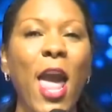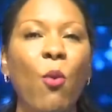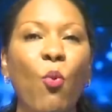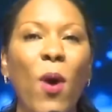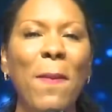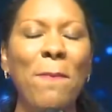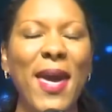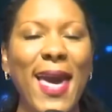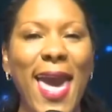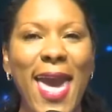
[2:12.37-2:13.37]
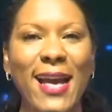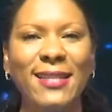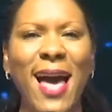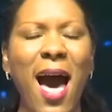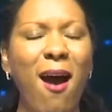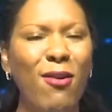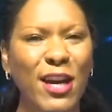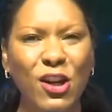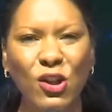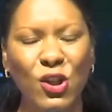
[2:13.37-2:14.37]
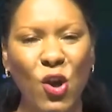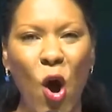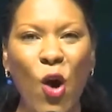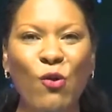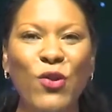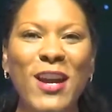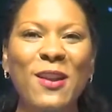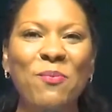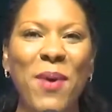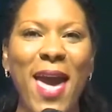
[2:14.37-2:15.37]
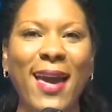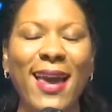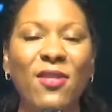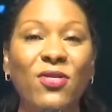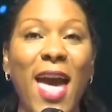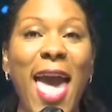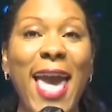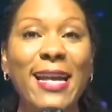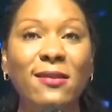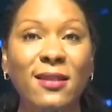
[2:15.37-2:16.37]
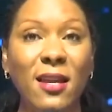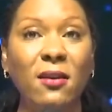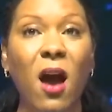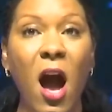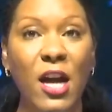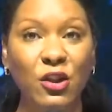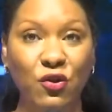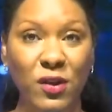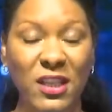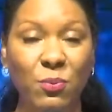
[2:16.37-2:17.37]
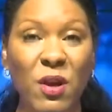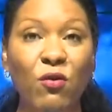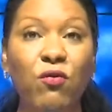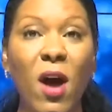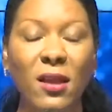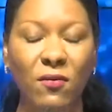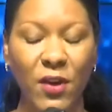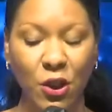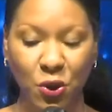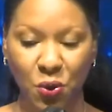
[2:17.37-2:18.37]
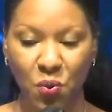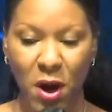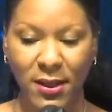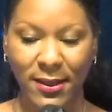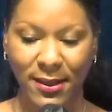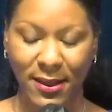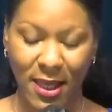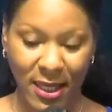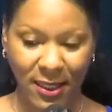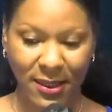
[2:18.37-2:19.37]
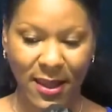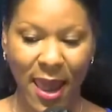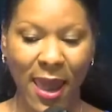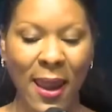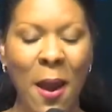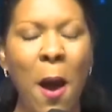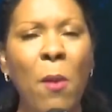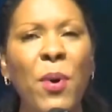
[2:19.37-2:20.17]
and one may ask, how can a song written back in the 1800s be relevant to us this day?